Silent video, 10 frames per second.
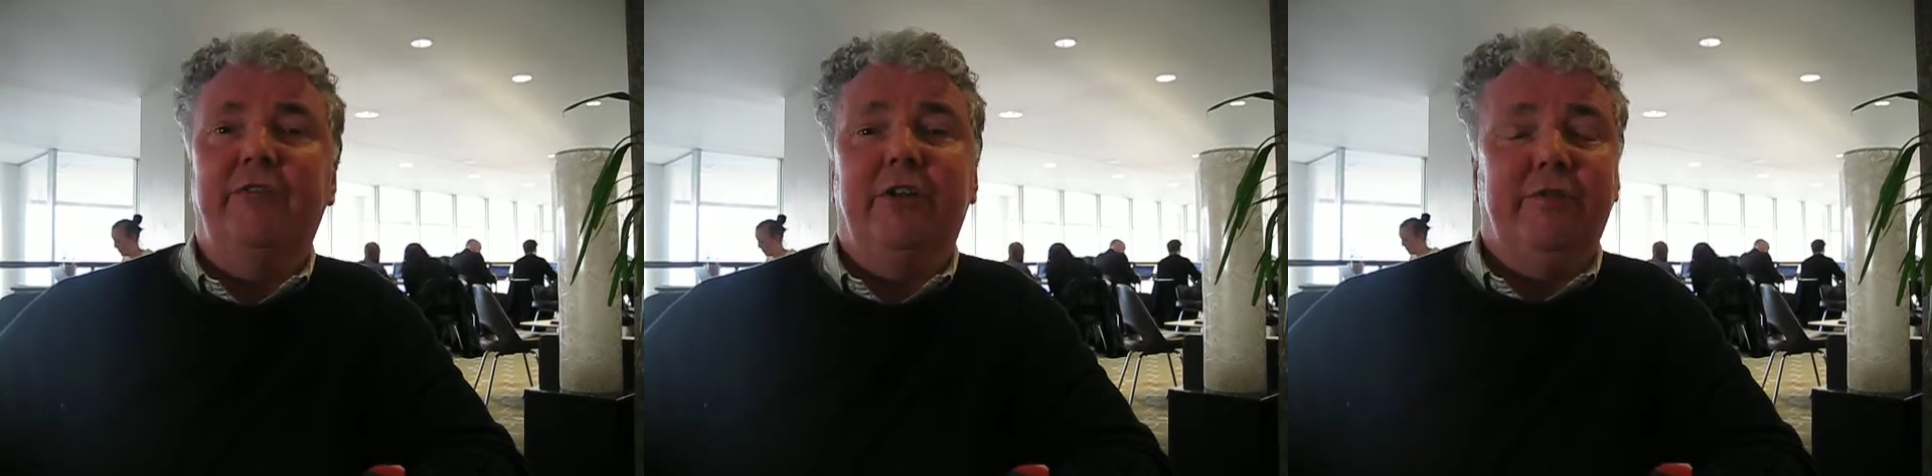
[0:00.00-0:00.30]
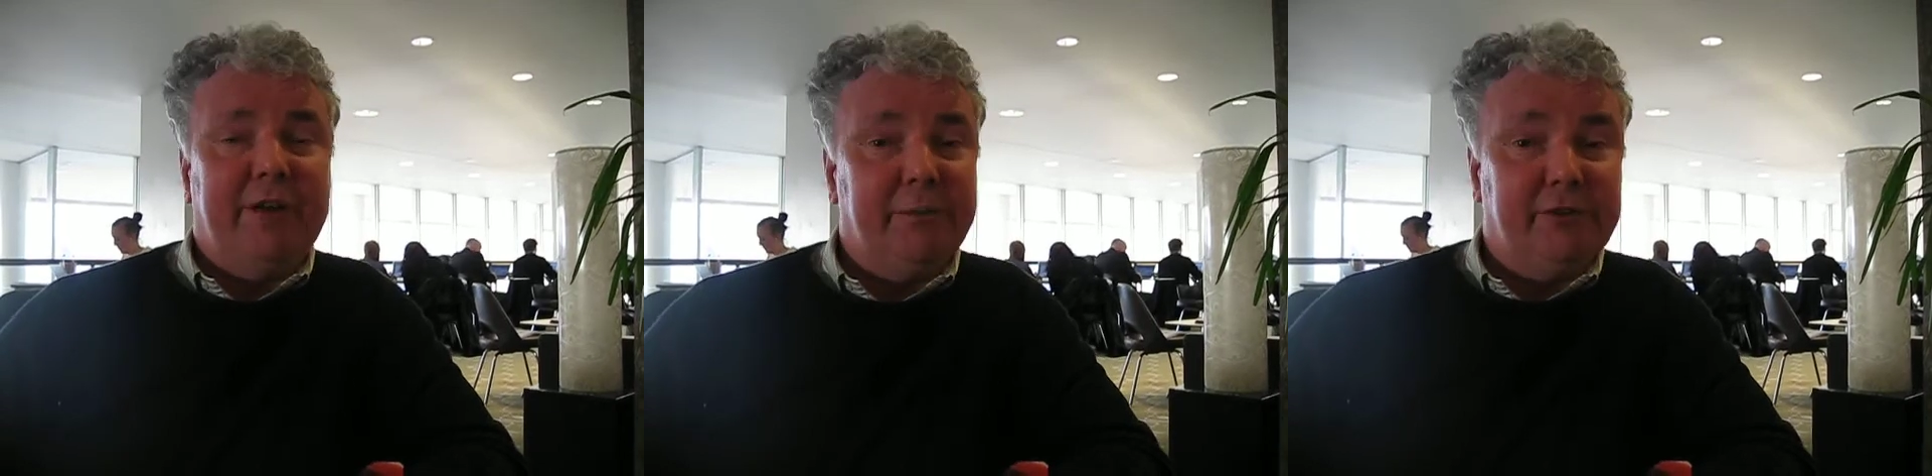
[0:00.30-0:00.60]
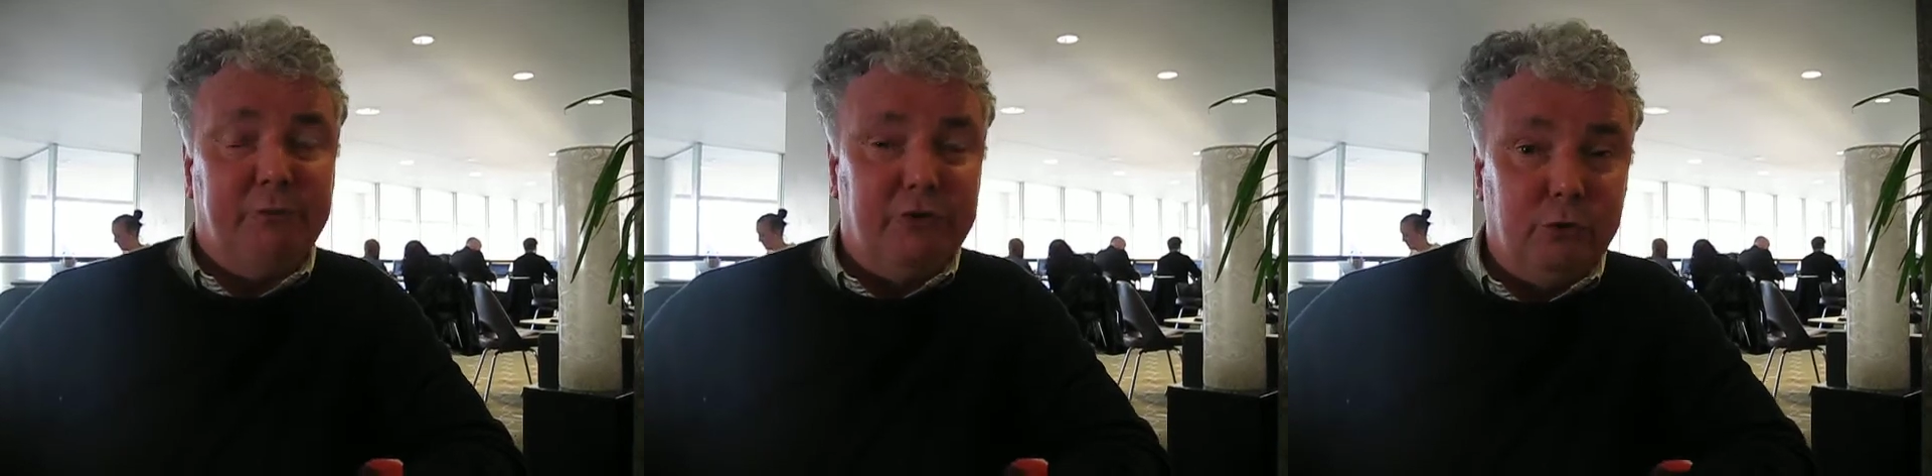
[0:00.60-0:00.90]
to develop
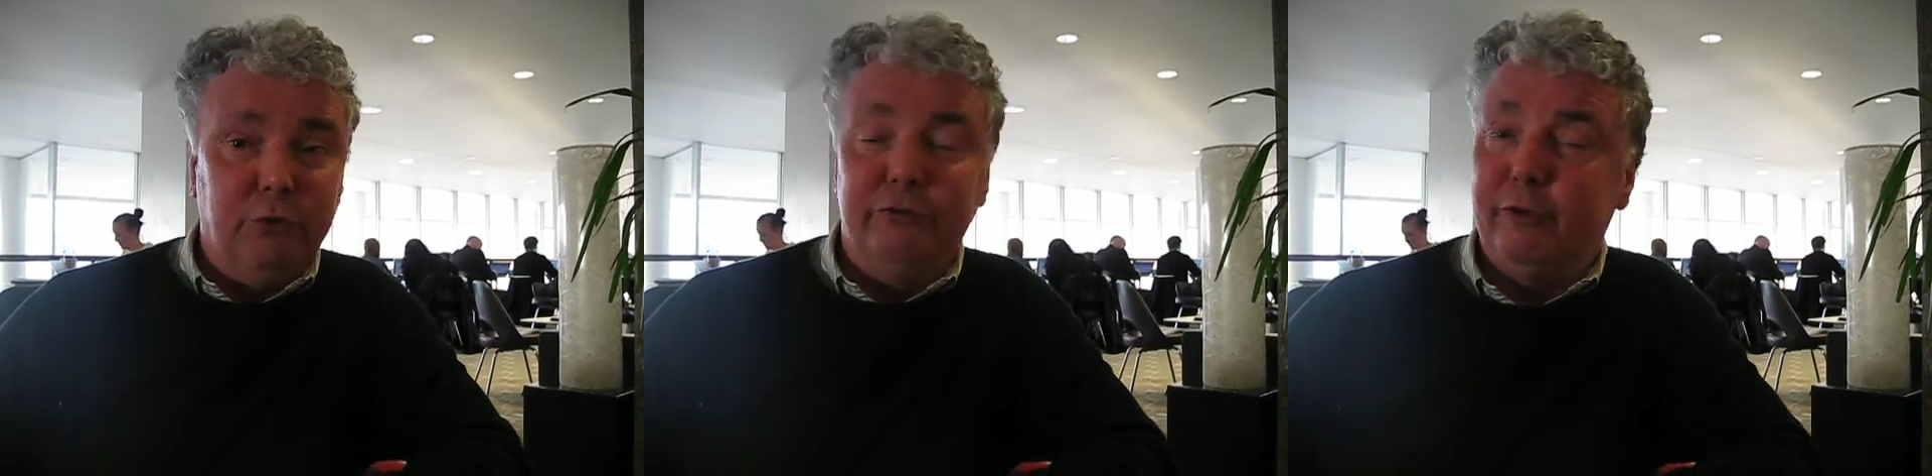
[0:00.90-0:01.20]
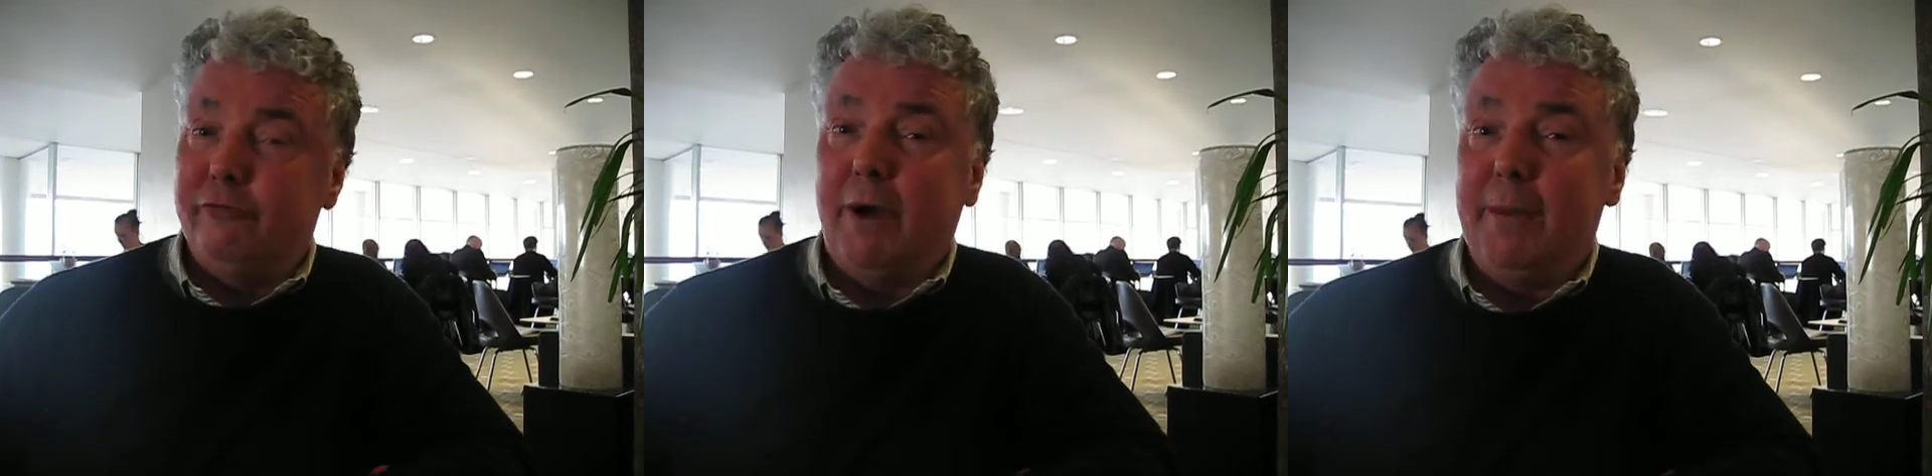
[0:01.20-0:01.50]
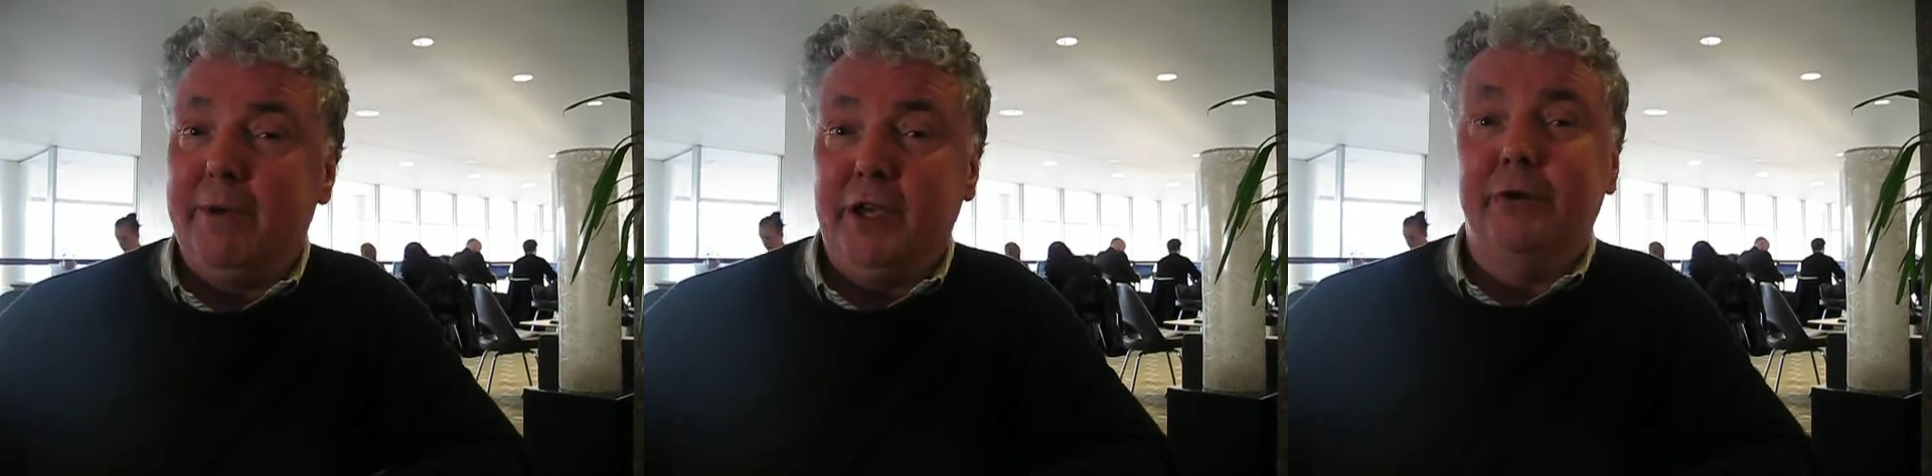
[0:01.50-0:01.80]
some tools which
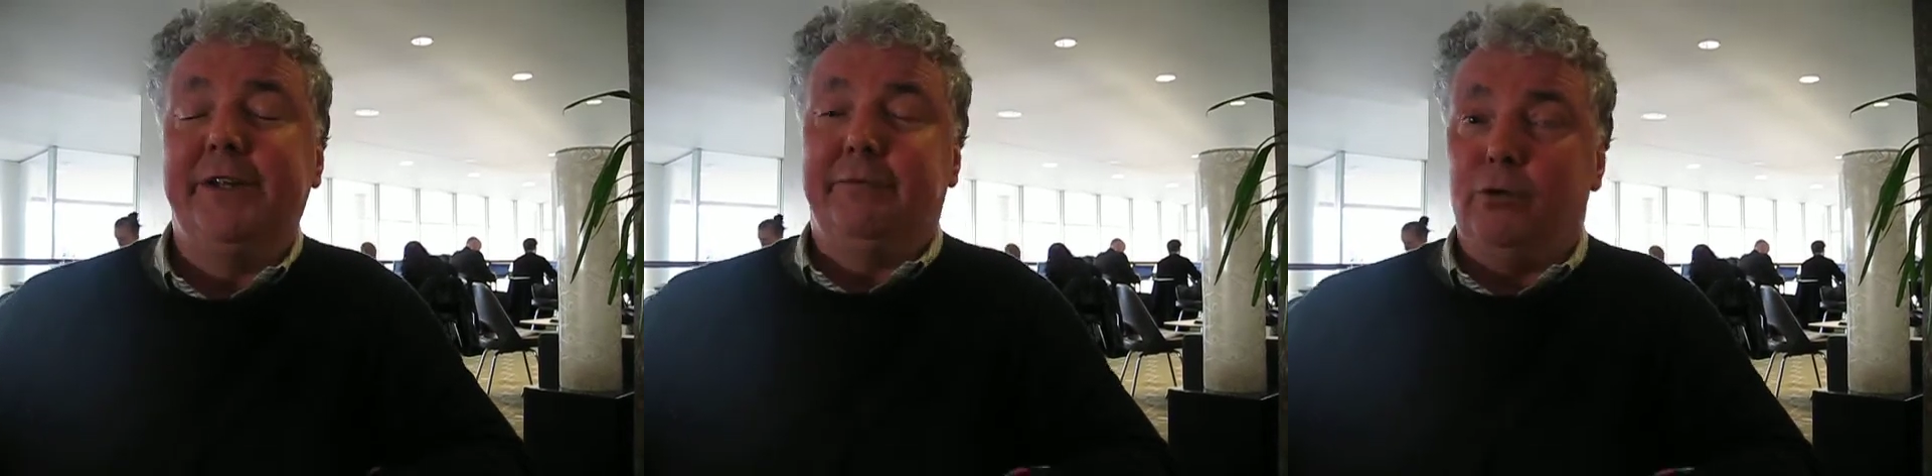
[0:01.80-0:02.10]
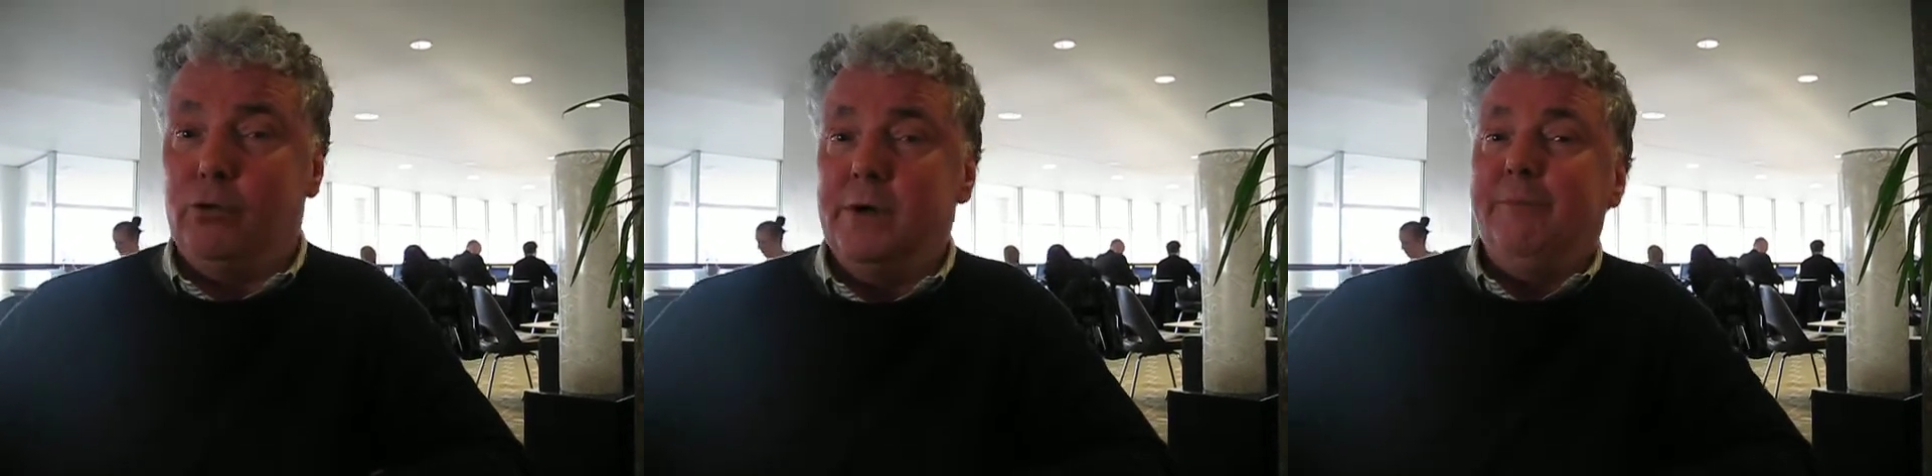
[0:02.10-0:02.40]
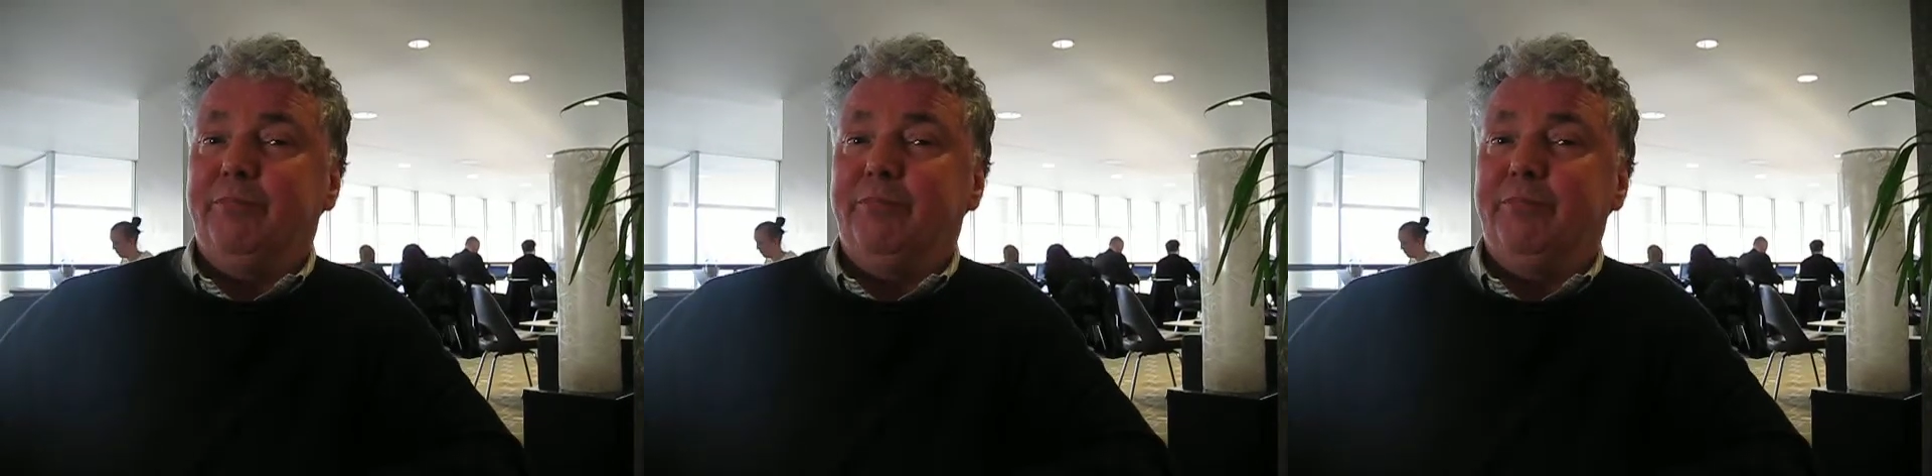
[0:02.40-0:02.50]
might be useful